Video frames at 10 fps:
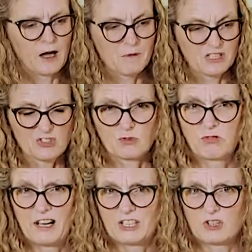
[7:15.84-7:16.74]
It just
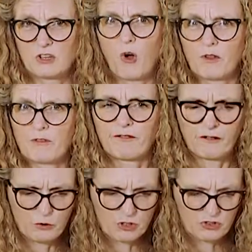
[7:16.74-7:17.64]
really, all the
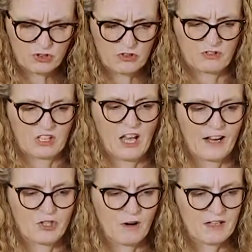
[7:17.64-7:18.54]
fruit is just
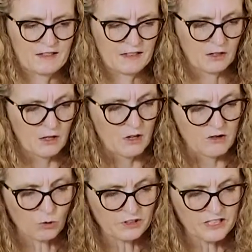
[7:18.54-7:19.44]
dehydrated. So
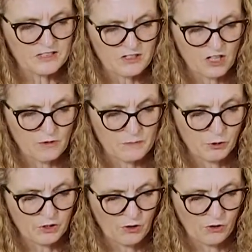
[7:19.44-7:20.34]
all you need to do is
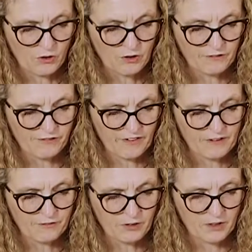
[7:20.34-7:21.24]
put your
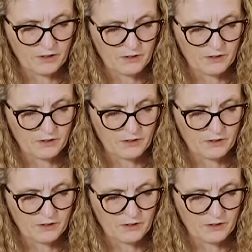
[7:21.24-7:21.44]
favourite